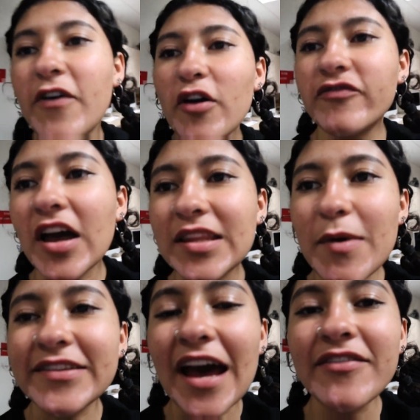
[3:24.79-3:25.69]
Vote experience.
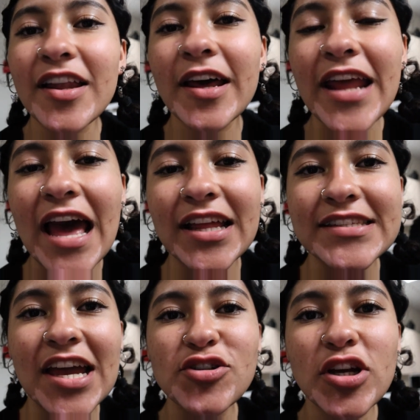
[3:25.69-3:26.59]
Fatima Davila and
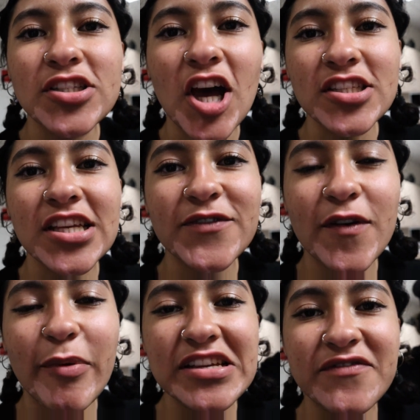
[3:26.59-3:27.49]
Alexandria Toskis
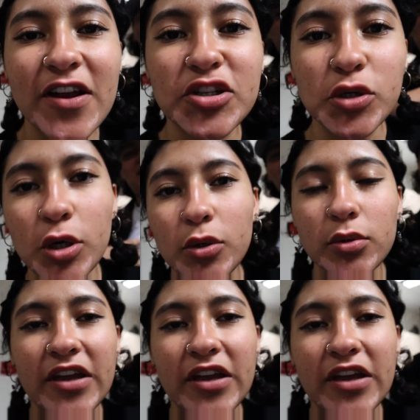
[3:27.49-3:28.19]
for best friend duo.